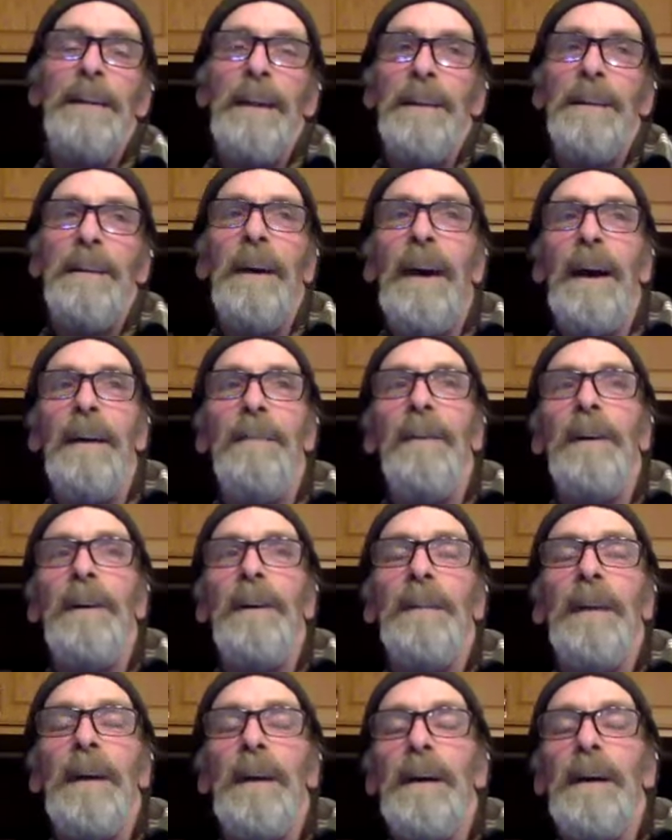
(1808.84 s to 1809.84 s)
that you have
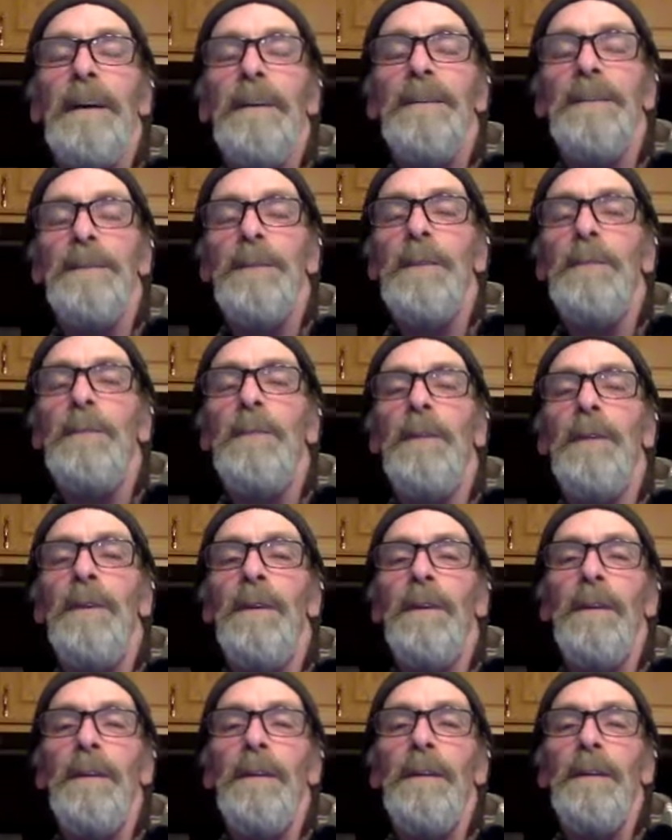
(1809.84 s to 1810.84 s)
a
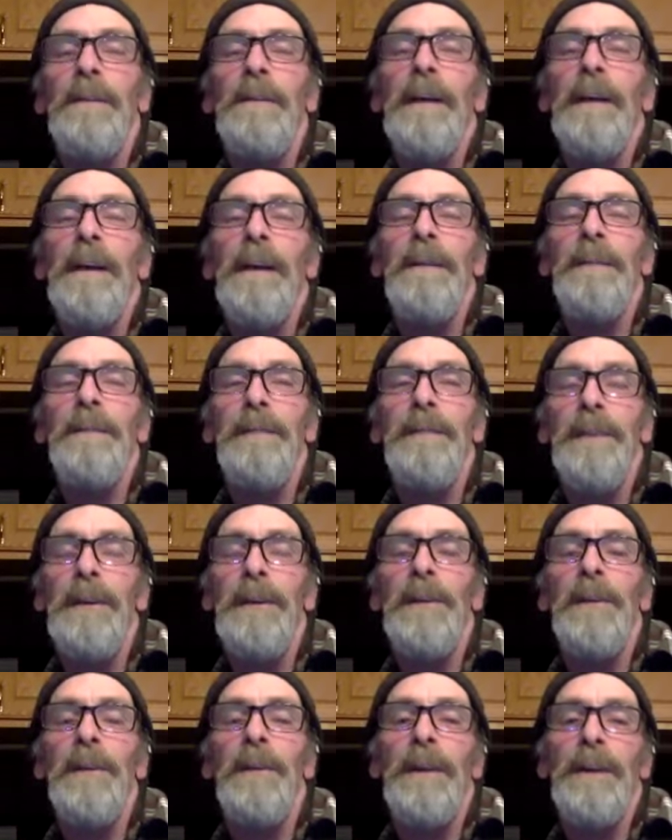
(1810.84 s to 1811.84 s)
suitable
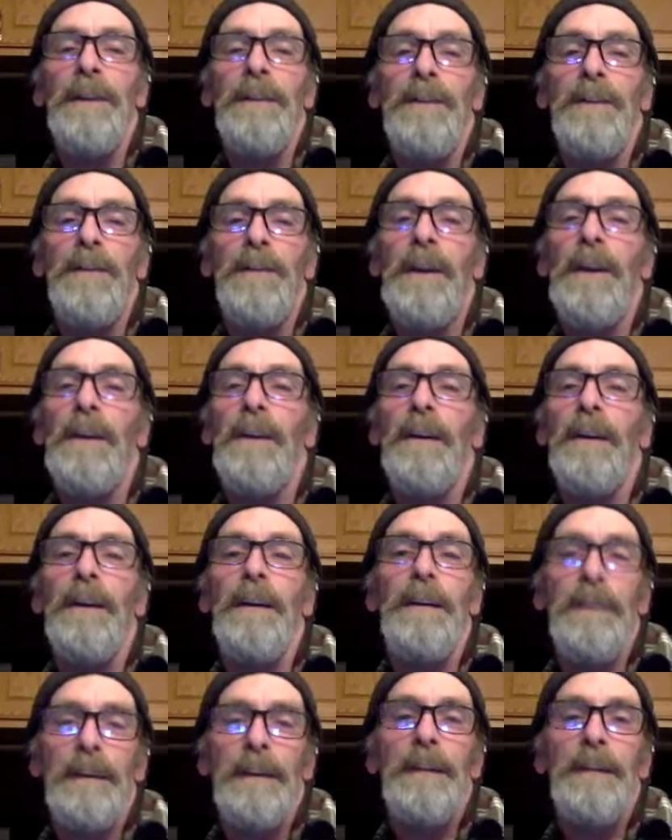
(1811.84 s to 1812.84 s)
vehicle and trailer
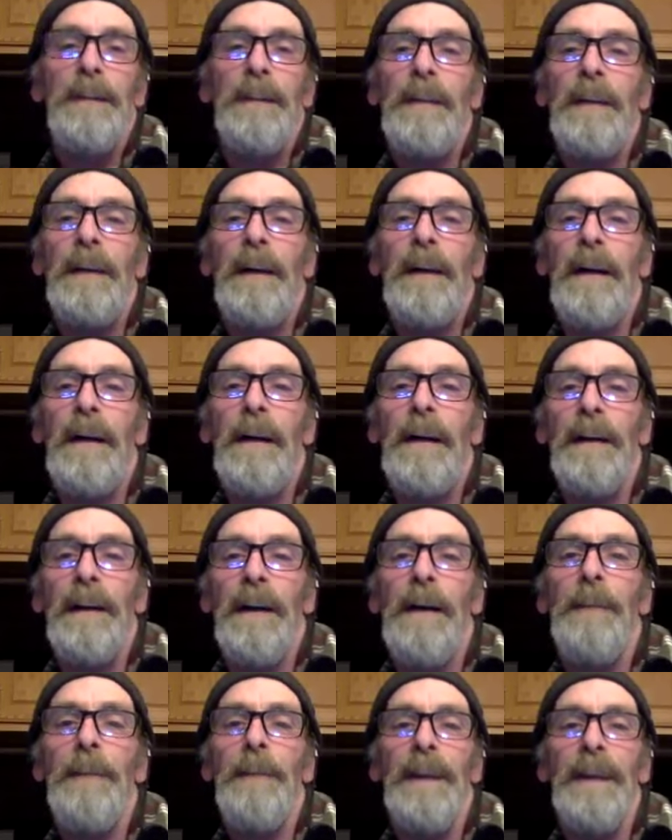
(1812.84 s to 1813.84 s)

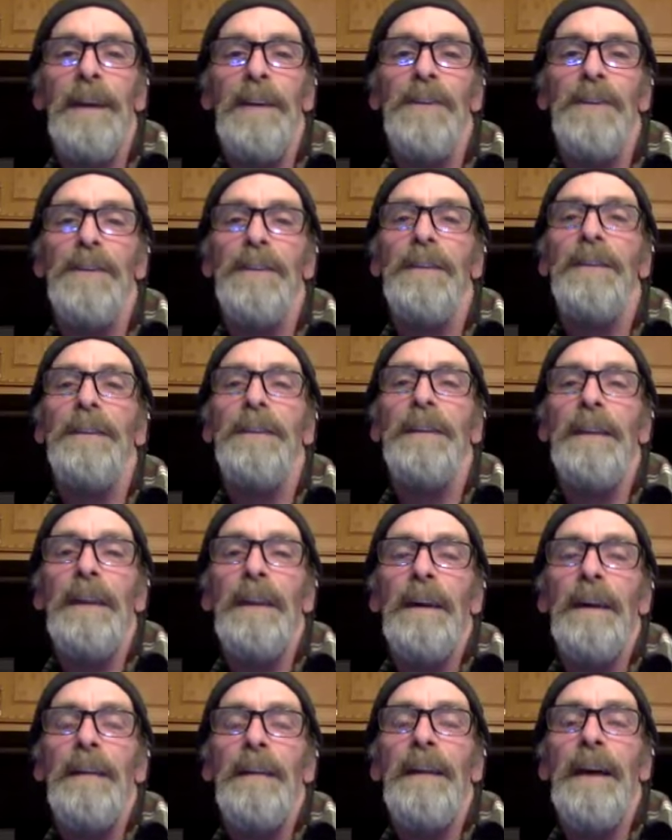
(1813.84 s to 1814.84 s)
combination
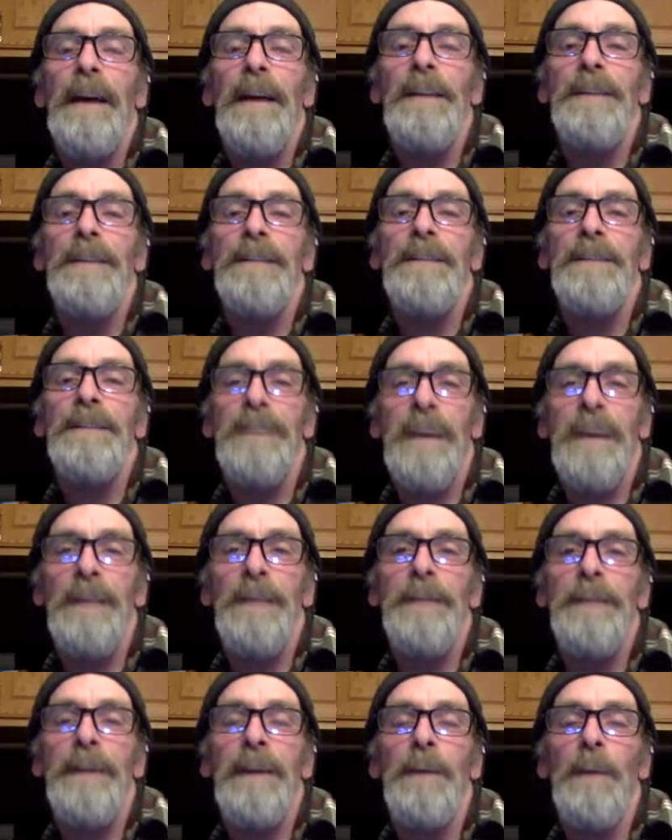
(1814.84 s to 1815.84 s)
that's
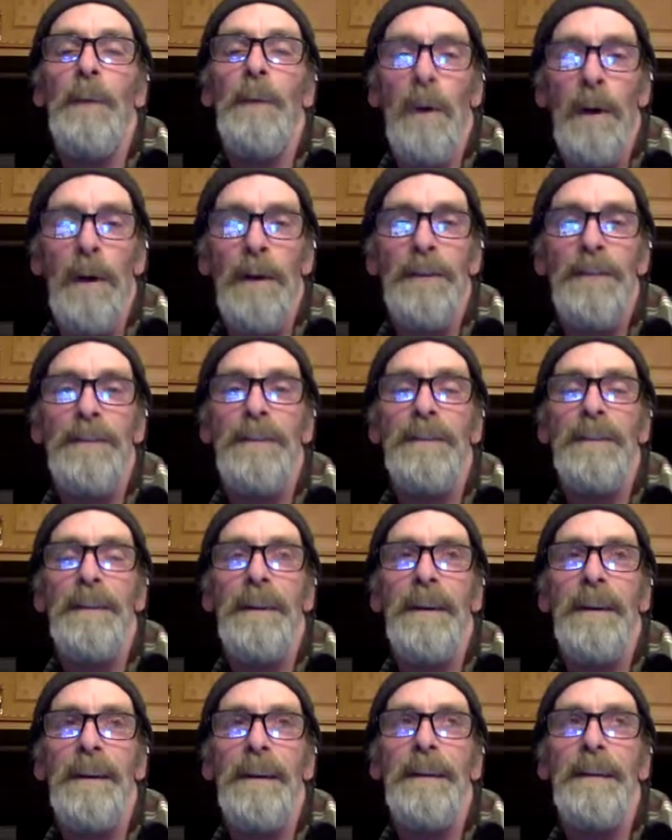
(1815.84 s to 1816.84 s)
safe and works.
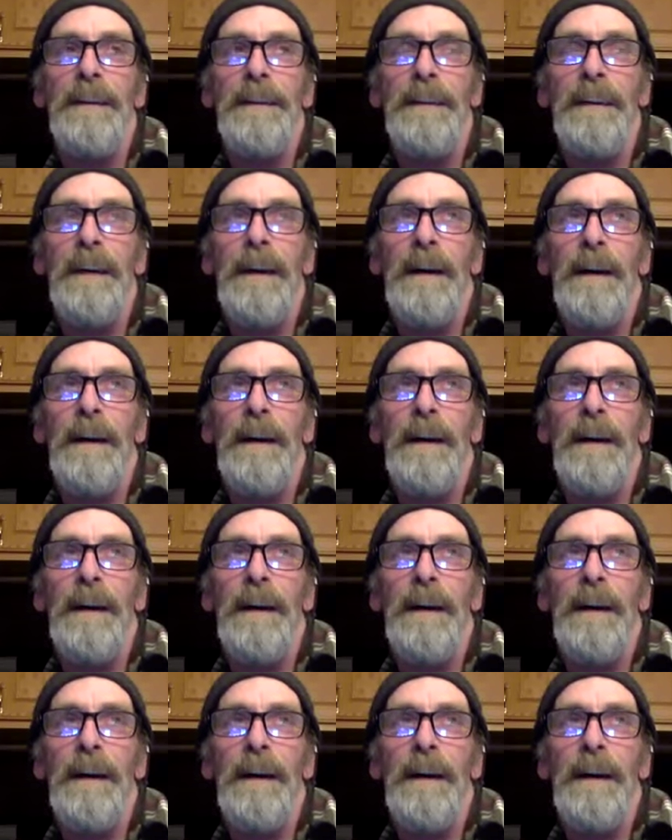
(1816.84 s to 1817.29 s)
And